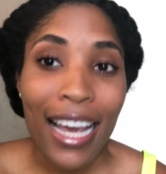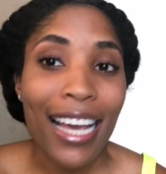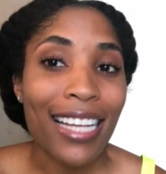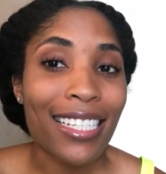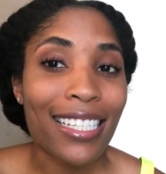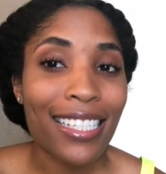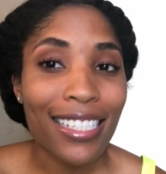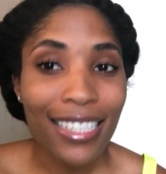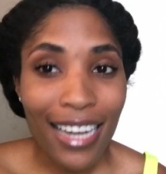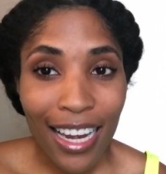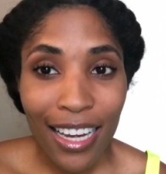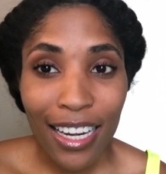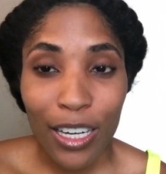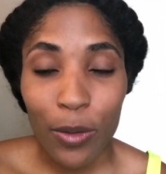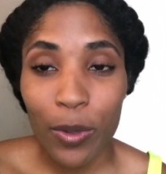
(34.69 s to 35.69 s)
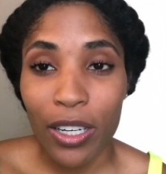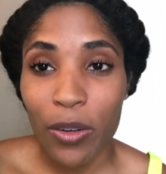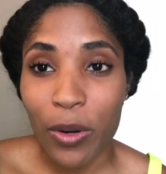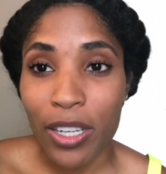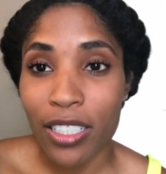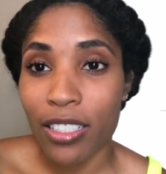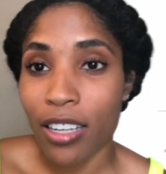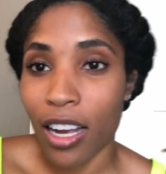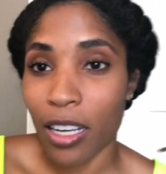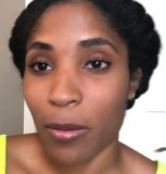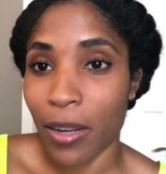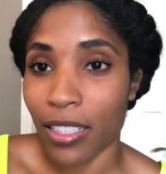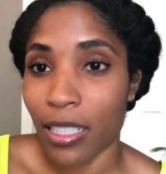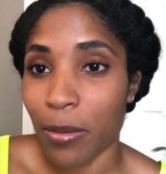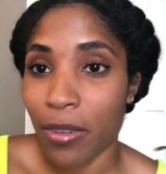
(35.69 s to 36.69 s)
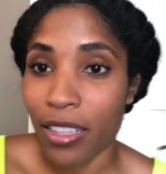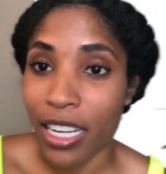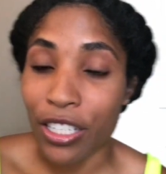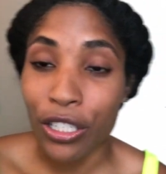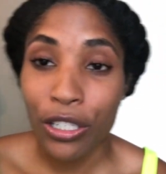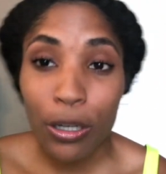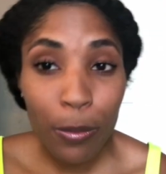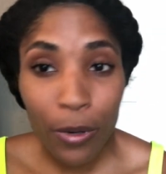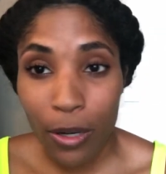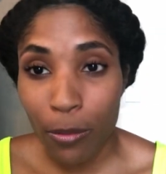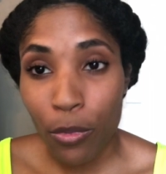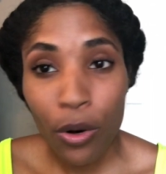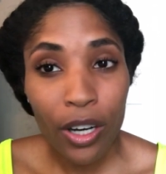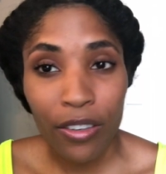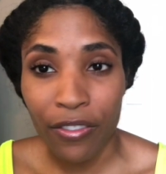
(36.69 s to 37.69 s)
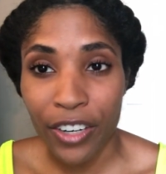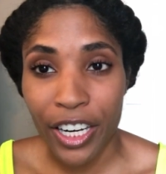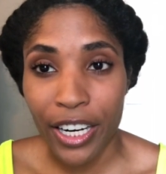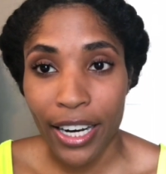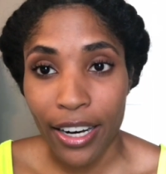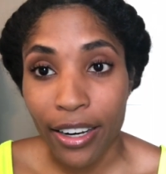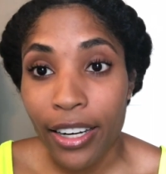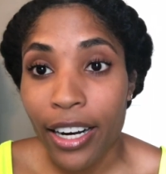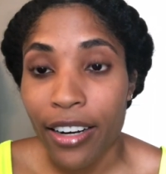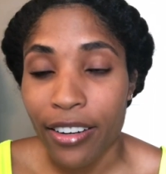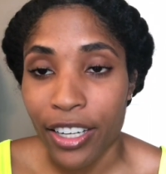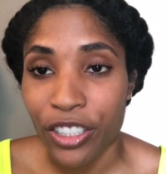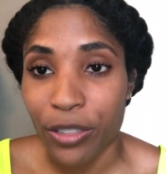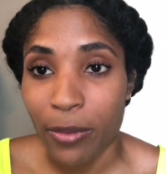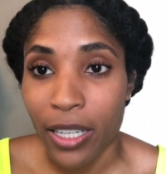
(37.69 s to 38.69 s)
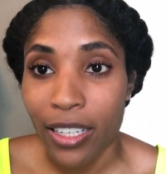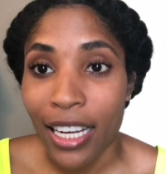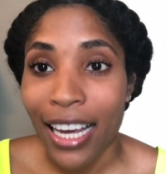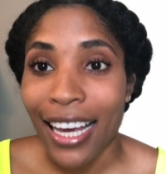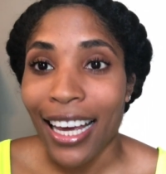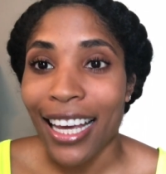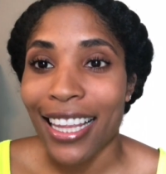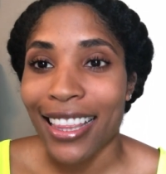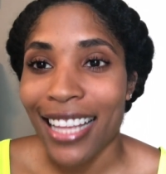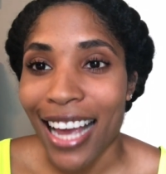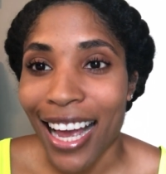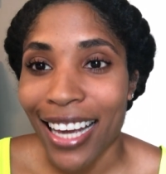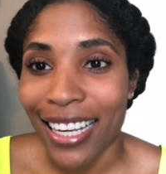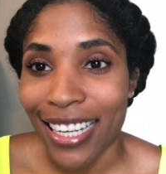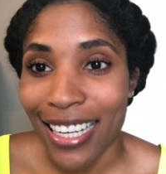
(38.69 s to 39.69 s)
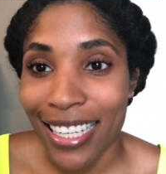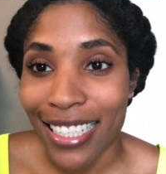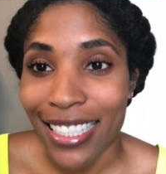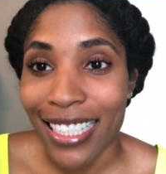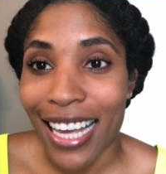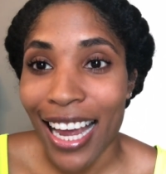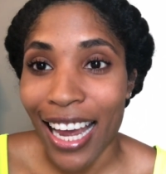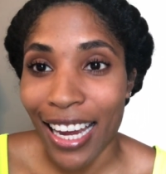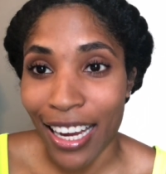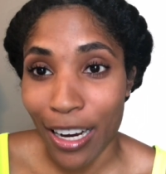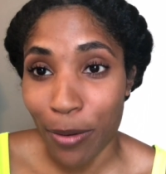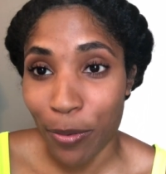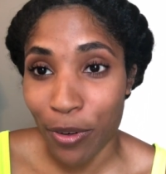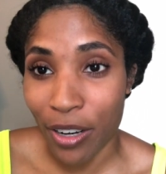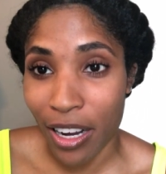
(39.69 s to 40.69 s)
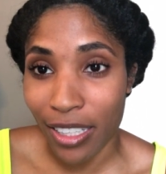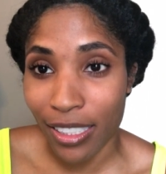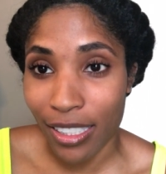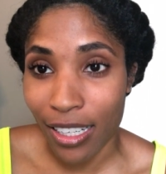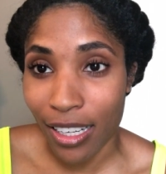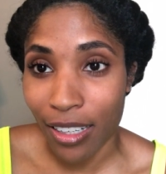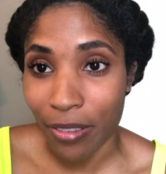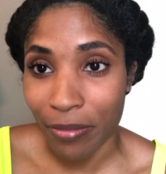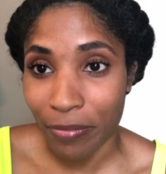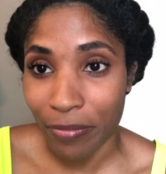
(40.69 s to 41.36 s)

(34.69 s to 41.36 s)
Instead, we're going to talk about something that's super important for your hair care regimen, and that is hair porosity.